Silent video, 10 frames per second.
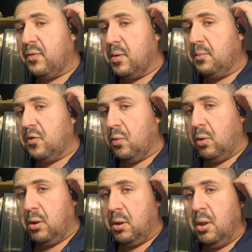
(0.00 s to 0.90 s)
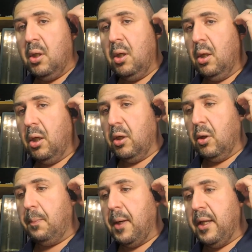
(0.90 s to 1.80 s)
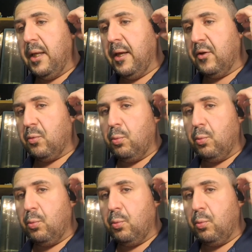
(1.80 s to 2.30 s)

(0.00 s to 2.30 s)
some sort. And nobody has